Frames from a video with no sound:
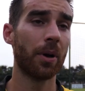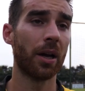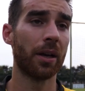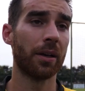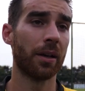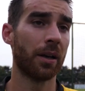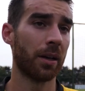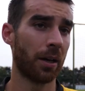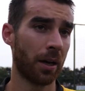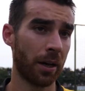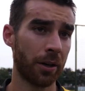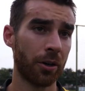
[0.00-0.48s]

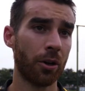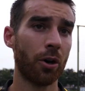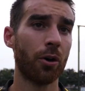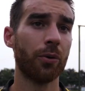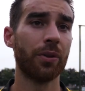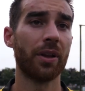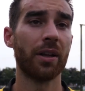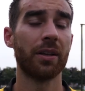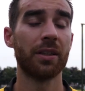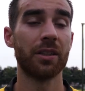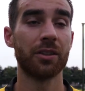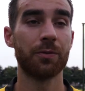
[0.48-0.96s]
And I know
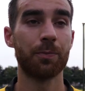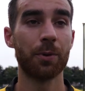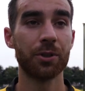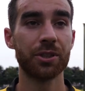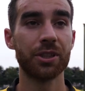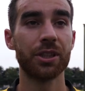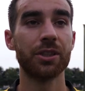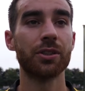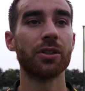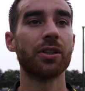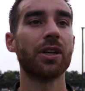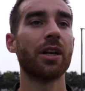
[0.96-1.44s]
that it's
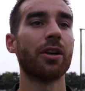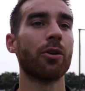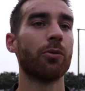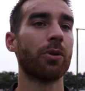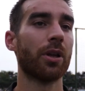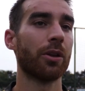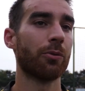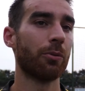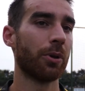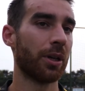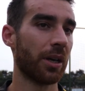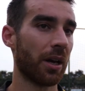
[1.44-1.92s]
precision, I know
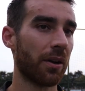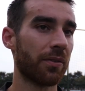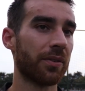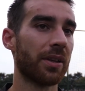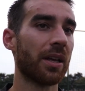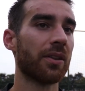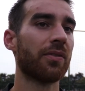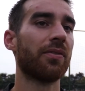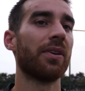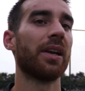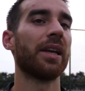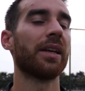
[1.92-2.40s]
that we have
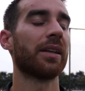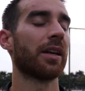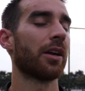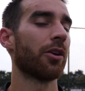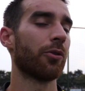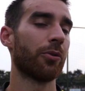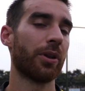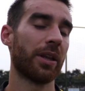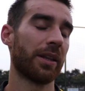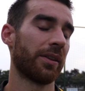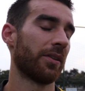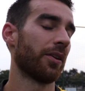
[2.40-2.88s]
that feeling, I
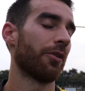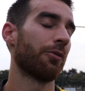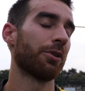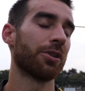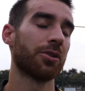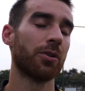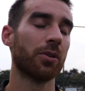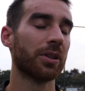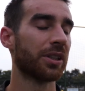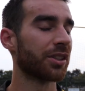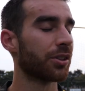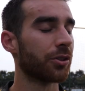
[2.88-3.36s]
know that the
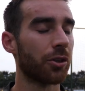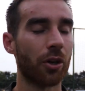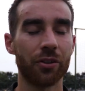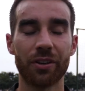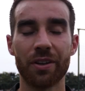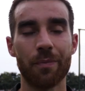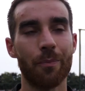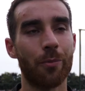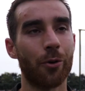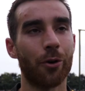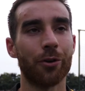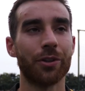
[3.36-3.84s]
result is not
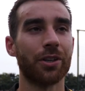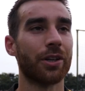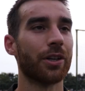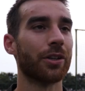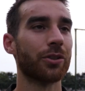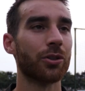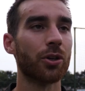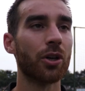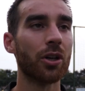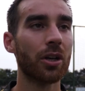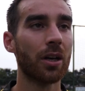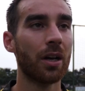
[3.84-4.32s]
important
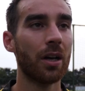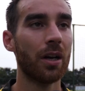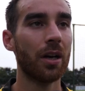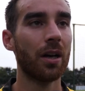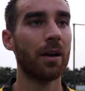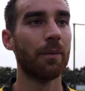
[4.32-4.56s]
at all.